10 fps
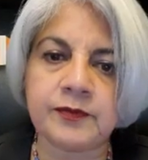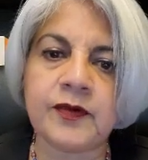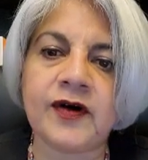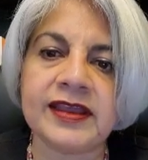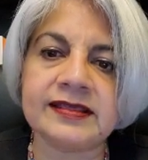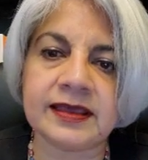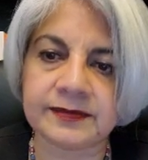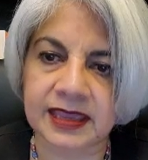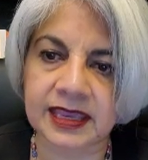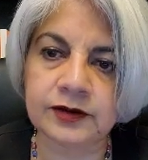and point
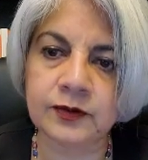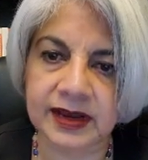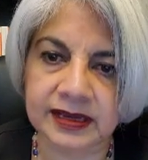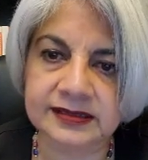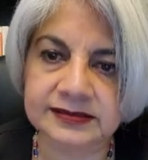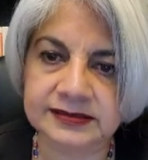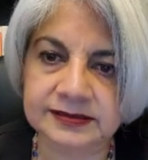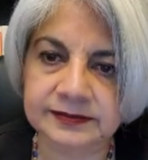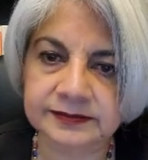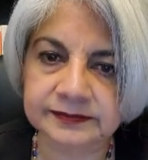them inwards,